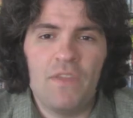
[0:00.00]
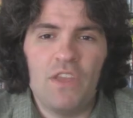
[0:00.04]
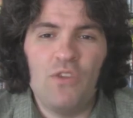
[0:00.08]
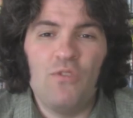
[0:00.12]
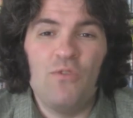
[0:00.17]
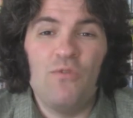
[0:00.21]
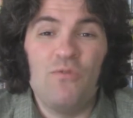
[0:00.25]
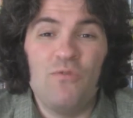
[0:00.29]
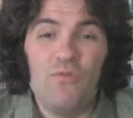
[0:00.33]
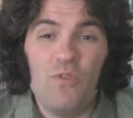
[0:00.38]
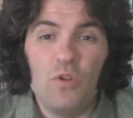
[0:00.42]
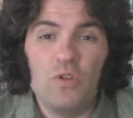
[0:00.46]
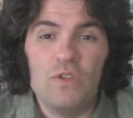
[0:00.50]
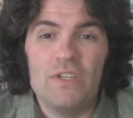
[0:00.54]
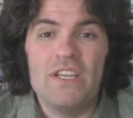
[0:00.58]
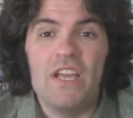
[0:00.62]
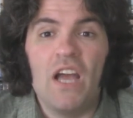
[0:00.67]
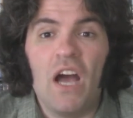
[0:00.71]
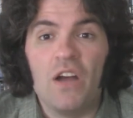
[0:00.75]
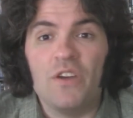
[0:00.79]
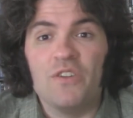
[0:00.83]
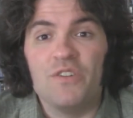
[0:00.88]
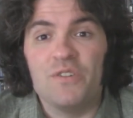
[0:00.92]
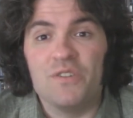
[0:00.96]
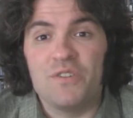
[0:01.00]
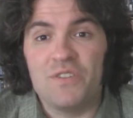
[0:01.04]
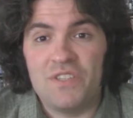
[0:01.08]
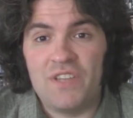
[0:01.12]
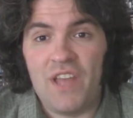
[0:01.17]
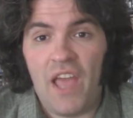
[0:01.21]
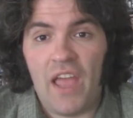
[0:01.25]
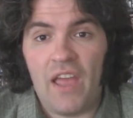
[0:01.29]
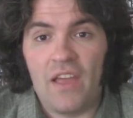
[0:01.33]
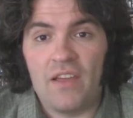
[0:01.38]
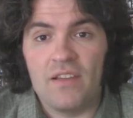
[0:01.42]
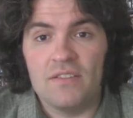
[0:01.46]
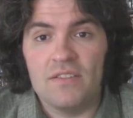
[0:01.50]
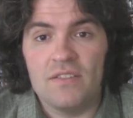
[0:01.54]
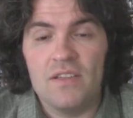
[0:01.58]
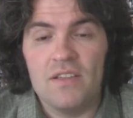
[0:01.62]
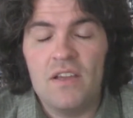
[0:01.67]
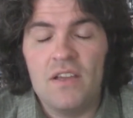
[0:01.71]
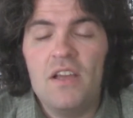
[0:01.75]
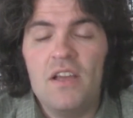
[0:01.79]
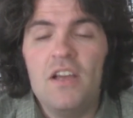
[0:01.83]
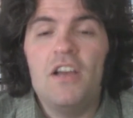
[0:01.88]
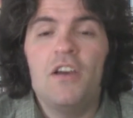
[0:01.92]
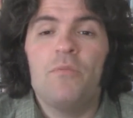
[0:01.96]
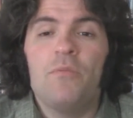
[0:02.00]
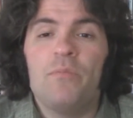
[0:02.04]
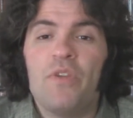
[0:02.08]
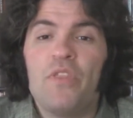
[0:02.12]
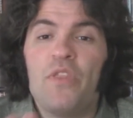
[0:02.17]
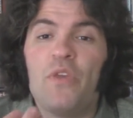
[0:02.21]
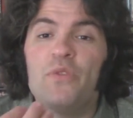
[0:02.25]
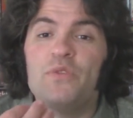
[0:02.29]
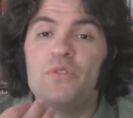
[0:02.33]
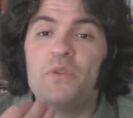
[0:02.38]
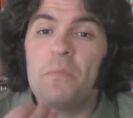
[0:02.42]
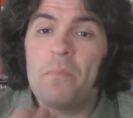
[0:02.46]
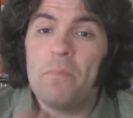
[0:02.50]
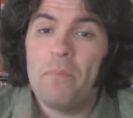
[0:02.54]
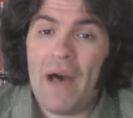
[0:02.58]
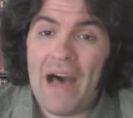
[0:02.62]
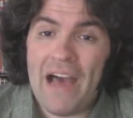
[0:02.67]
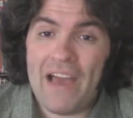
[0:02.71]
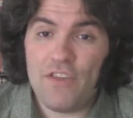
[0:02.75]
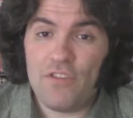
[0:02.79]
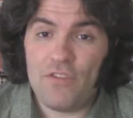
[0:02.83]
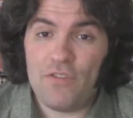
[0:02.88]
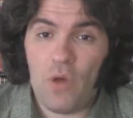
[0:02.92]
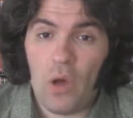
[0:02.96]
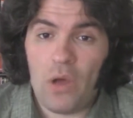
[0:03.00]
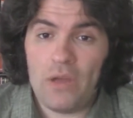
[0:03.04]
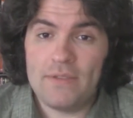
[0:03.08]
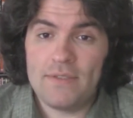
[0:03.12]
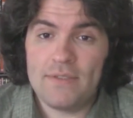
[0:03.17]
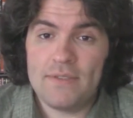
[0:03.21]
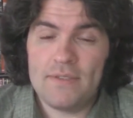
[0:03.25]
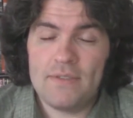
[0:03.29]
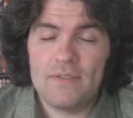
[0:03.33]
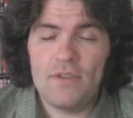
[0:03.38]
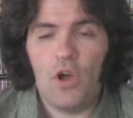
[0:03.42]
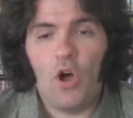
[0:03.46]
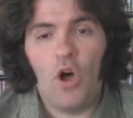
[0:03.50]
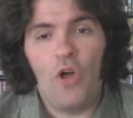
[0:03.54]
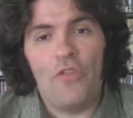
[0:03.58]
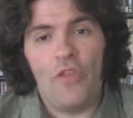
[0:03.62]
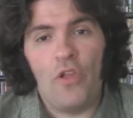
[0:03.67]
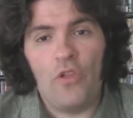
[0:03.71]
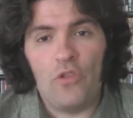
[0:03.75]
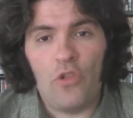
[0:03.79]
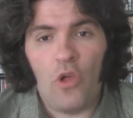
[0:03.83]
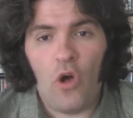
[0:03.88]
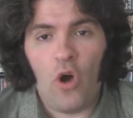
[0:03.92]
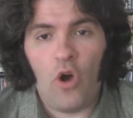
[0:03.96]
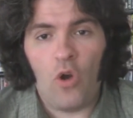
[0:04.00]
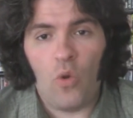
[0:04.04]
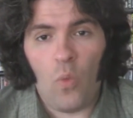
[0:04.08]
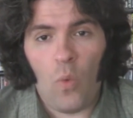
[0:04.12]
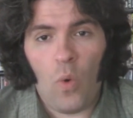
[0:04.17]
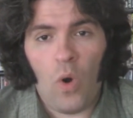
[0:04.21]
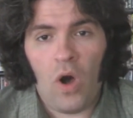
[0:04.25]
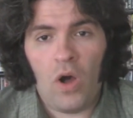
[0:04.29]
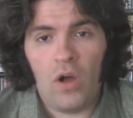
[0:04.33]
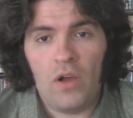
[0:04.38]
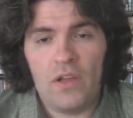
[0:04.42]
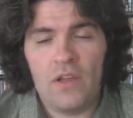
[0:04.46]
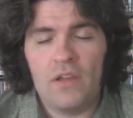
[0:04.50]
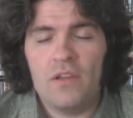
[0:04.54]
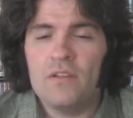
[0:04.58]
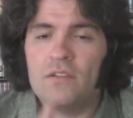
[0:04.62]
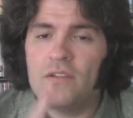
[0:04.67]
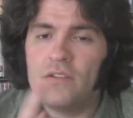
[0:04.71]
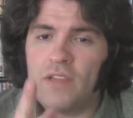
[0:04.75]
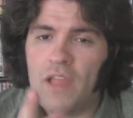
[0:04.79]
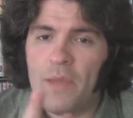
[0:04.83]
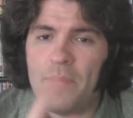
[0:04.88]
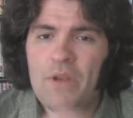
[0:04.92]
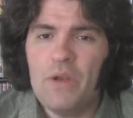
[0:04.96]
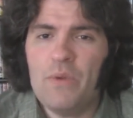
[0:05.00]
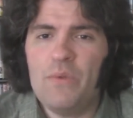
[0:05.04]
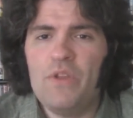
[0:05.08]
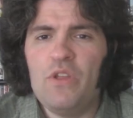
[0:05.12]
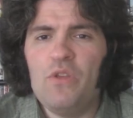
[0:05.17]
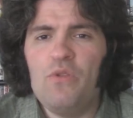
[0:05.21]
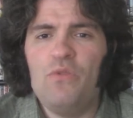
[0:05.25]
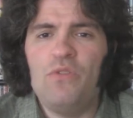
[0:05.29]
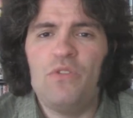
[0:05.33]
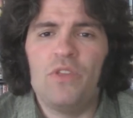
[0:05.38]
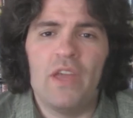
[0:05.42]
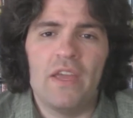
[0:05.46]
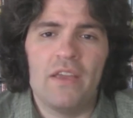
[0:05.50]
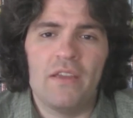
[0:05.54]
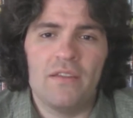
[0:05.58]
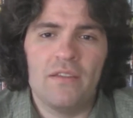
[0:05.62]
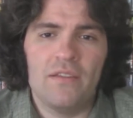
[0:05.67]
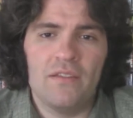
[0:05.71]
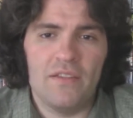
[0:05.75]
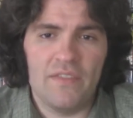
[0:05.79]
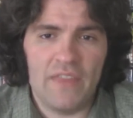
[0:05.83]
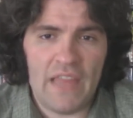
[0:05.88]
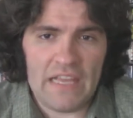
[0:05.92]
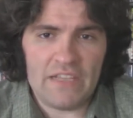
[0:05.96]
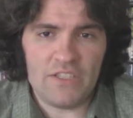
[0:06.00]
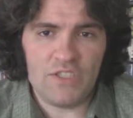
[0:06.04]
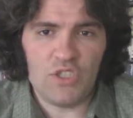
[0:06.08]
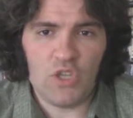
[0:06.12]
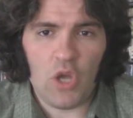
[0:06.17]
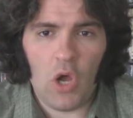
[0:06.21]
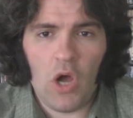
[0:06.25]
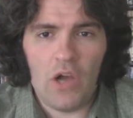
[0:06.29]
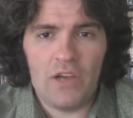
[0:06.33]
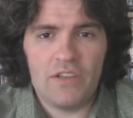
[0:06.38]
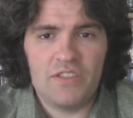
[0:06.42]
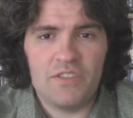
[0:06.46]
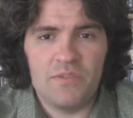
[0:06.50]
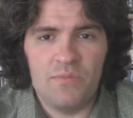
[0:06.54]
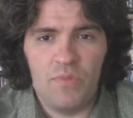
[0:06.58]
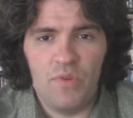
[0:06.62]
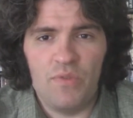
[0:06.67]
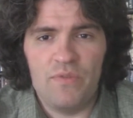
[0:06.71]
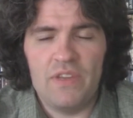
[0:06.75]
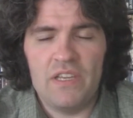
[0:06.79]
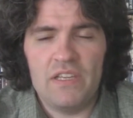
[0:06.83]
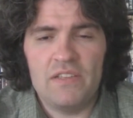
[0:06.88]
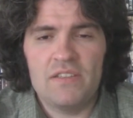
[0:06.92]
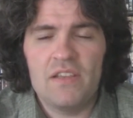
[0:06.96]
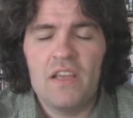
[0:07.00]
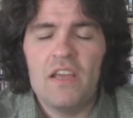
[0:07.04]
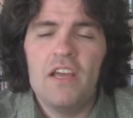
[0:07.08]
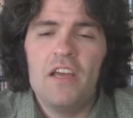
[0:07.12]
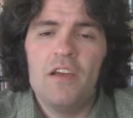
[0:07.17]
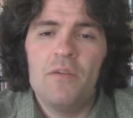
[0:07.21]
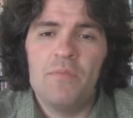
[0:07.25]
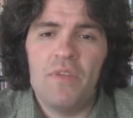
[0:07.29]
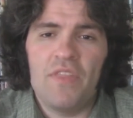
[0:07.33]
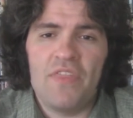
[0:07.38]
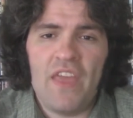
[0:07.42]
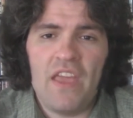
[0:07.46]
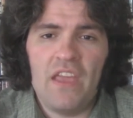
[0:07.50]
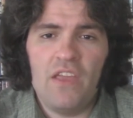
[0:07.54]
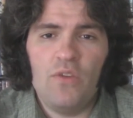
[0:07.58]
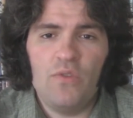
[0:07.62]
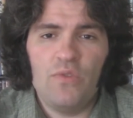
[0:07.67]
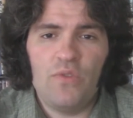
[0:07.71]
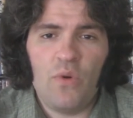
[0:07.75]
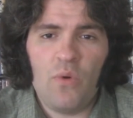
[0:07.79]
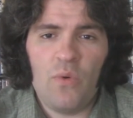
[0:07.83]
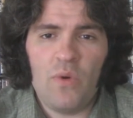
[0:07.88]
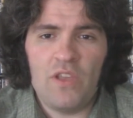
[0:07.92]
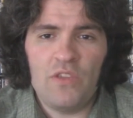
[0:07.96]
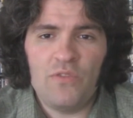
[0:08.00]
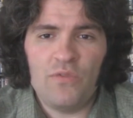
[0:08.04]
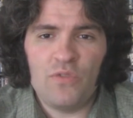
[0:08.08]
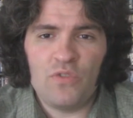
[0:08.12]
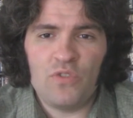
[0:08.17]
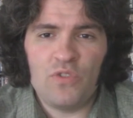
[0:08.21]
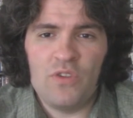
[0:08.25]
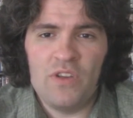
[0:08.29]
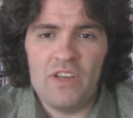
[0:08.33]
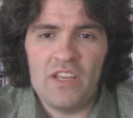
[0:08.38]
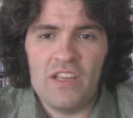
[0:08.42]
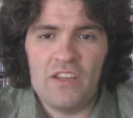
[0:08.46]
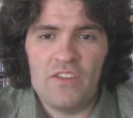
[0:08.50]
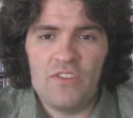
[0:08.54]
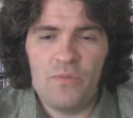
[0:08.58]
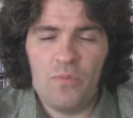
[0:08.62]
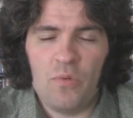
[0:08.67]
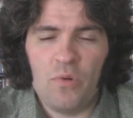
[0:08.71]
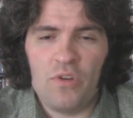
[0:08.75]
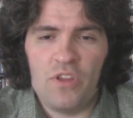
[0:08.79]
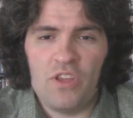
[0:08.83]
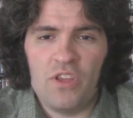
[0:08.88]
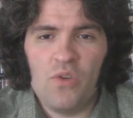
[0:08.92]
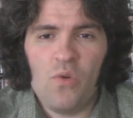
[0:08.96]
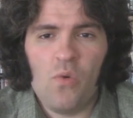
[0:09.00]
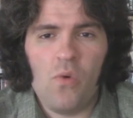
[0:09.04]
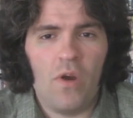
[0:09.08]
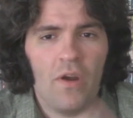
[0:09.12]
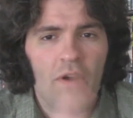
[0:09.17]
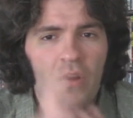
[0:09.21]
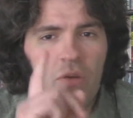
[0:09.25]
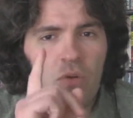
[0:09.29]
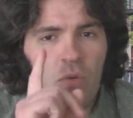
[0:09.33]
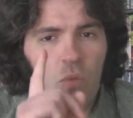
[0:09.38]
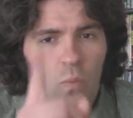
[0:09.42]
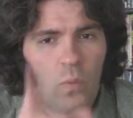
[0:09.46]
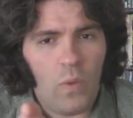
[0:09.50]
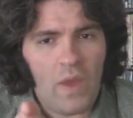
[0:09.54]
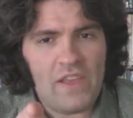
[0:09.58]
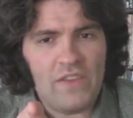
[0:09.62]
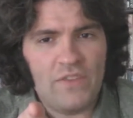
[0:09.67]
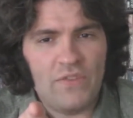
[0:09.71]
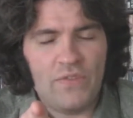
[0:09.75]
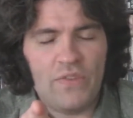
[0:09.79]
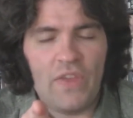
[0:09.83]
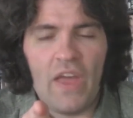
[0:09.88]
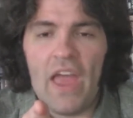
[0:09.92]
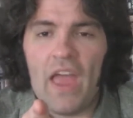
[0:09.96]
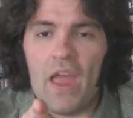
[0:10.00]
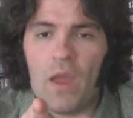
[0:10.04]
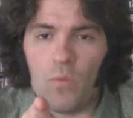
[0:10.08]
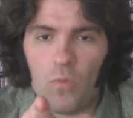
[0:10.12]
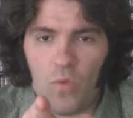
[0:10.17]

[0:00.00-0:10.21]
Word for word: you fully understand. But those are my thoughts on The Long Walk. Let me know what you think, and let's talk some movies. But thank you as always for tuning in and supporting your Wasteland